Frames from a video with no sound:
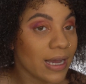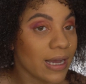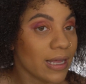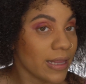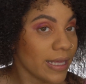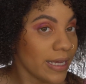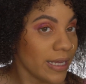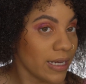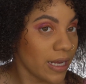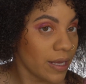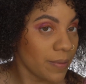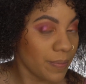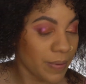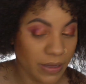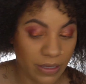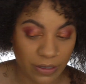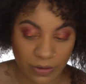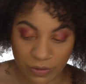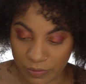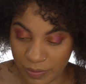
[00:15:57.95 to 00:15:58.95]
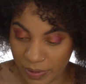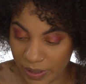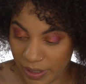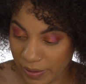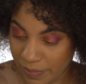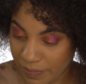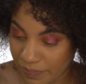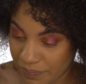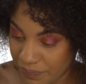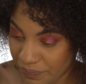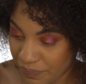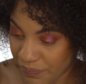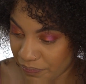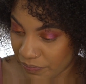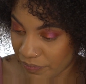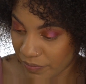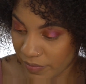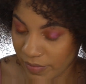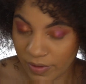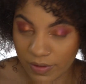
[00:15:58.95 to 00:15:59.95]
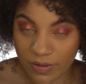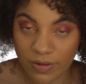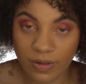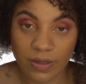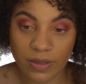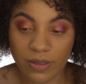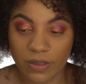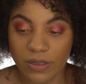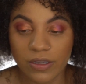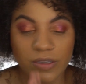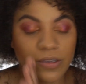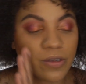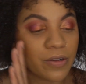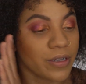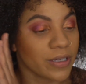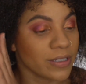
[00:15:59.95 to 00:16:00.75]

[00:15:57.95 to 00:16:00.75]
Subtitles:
clean up a little bit. Your